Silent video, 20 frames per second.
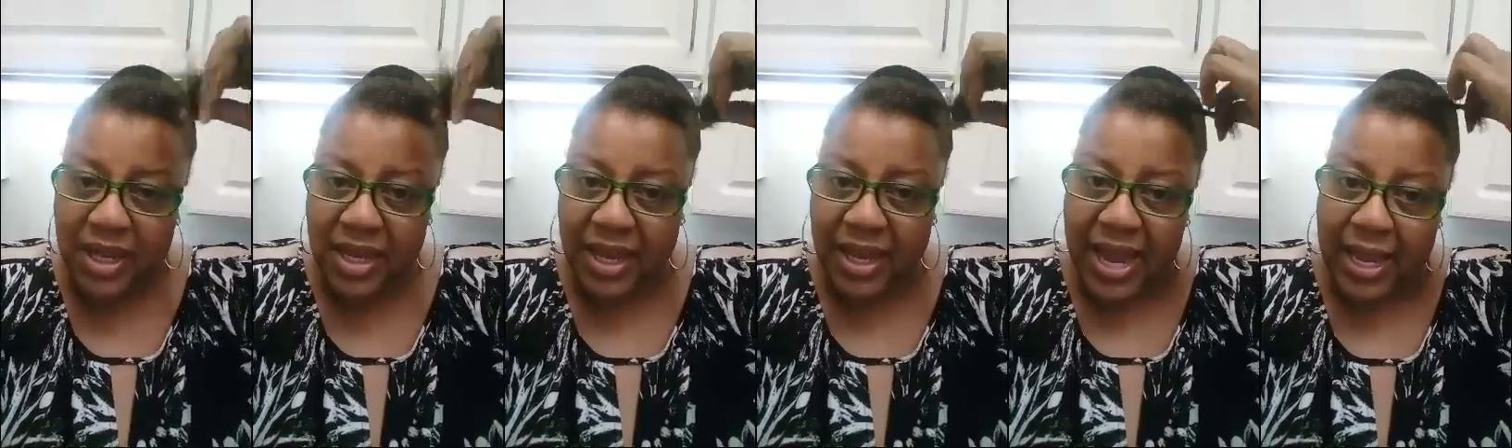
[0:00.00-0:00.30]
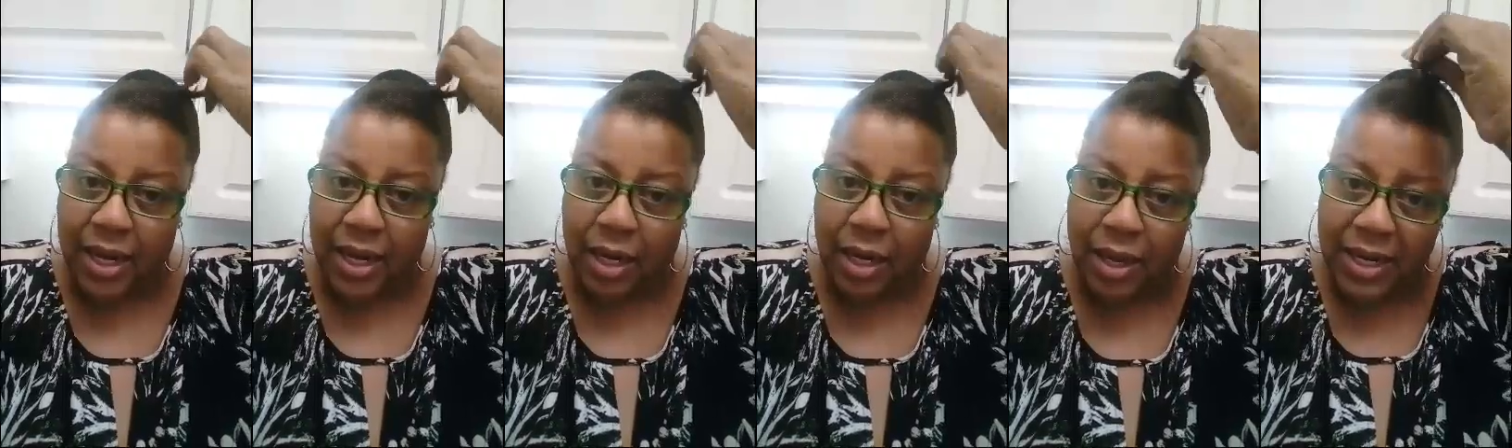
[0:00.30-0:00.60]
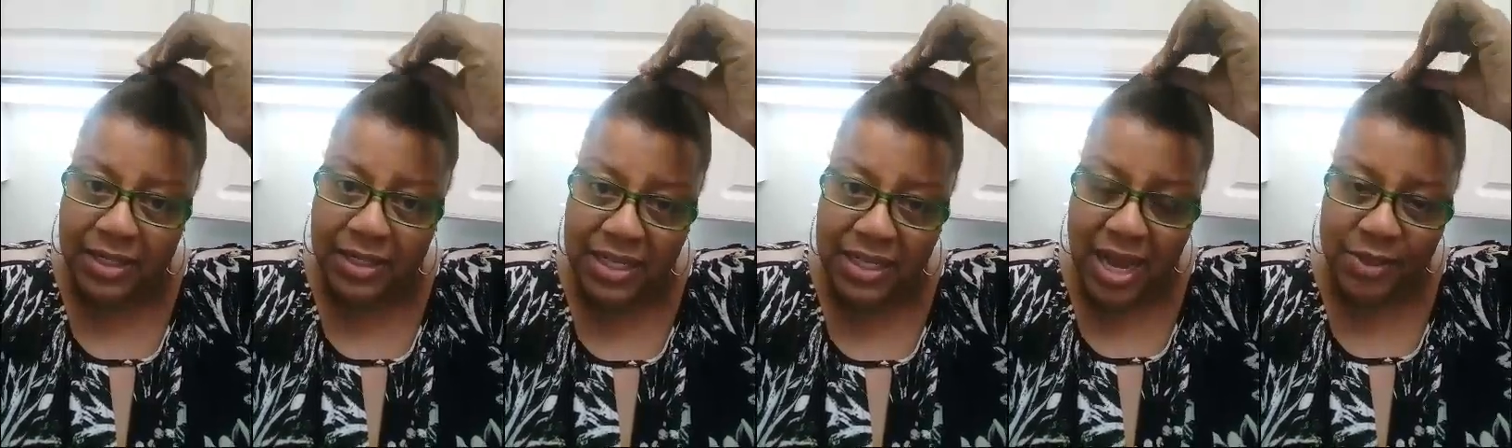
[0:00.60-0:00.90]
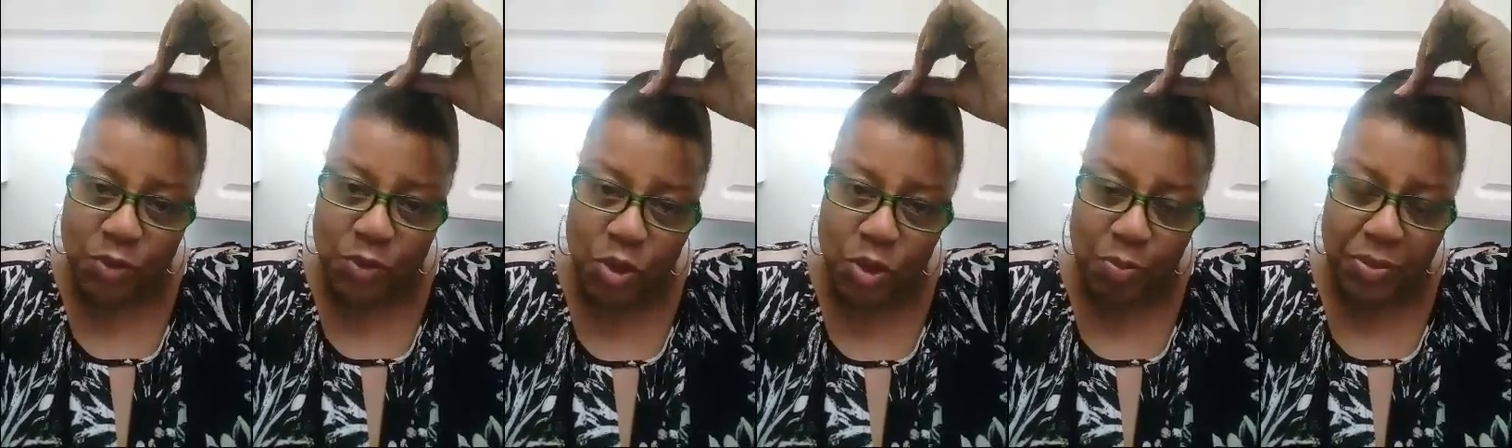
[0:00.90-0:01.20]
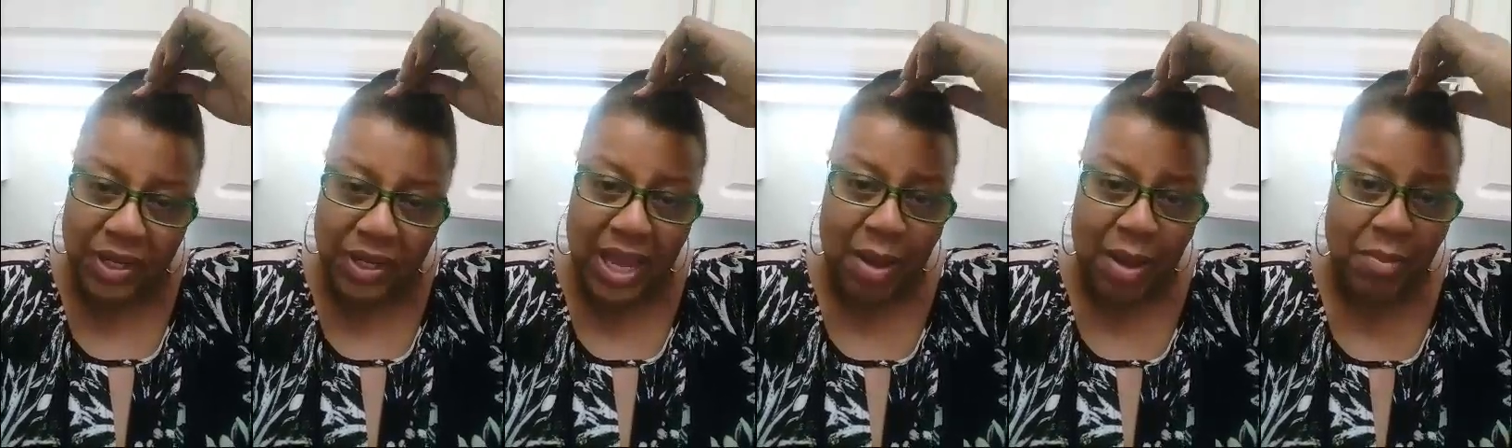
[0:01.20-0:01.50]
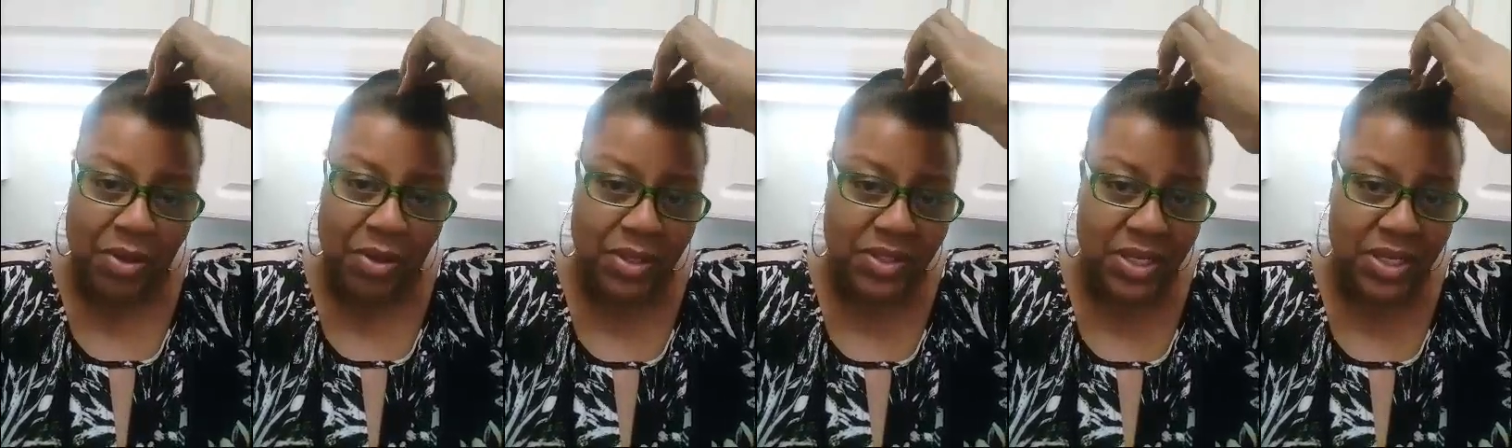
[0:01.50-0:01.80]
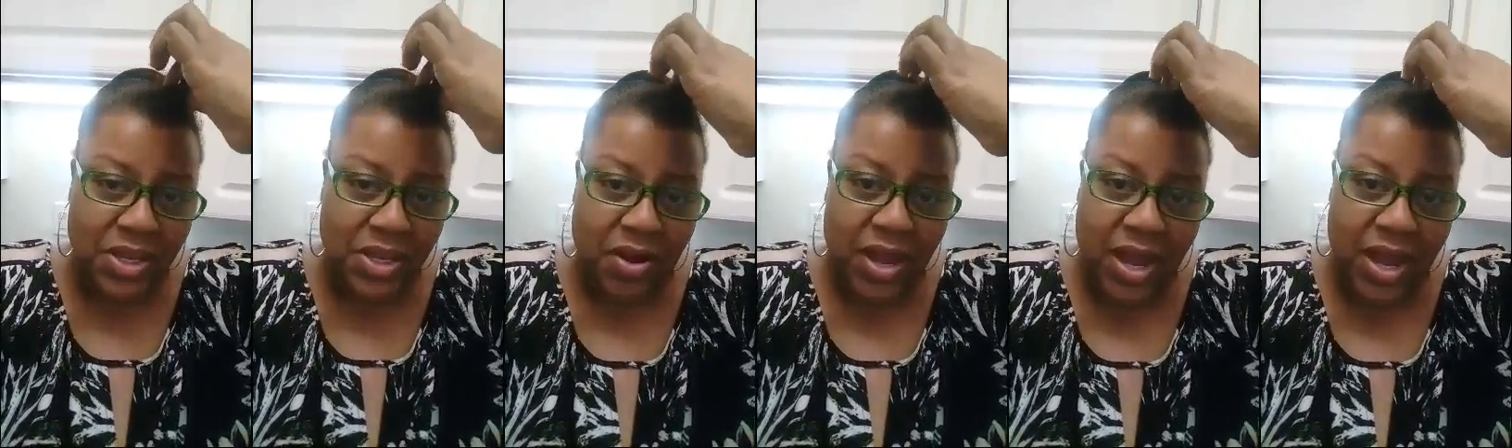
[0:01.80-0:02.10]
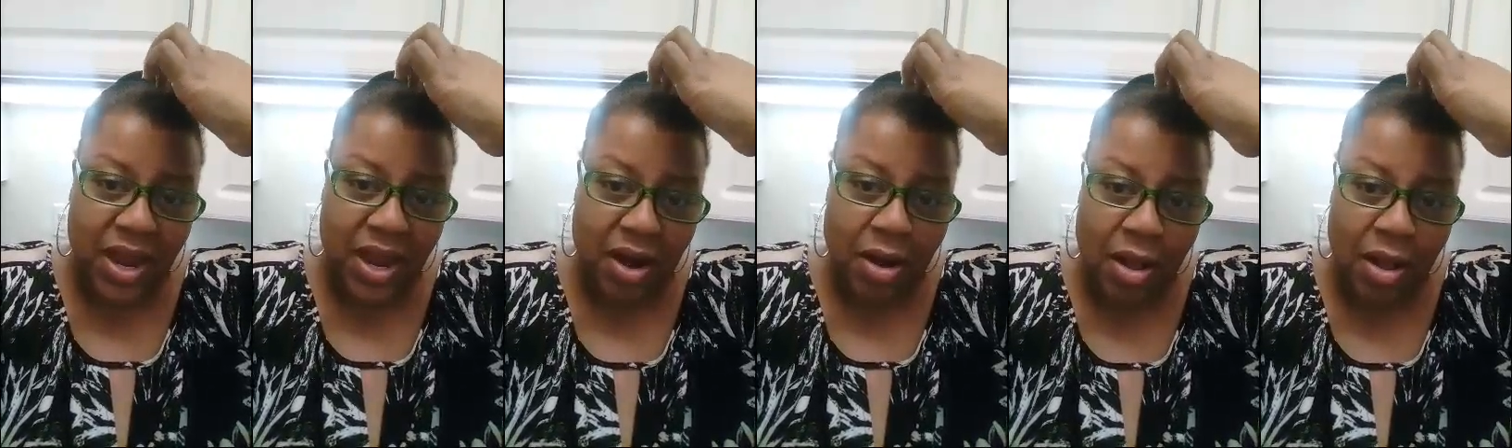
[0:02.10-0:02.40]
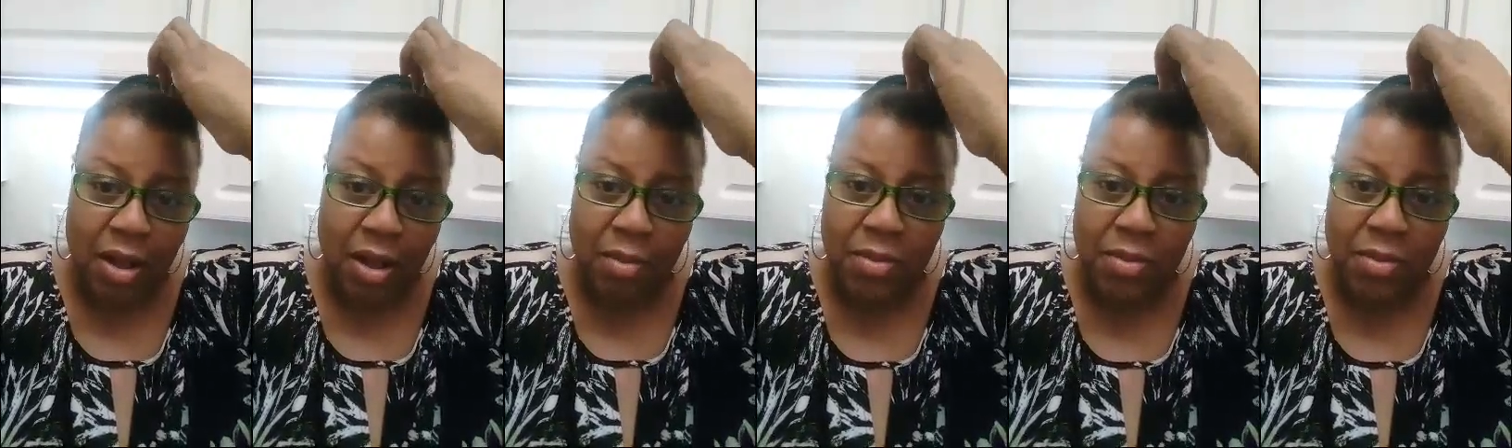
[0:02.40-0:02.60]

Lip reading: again, a lot of times when you put chemicals in your hair,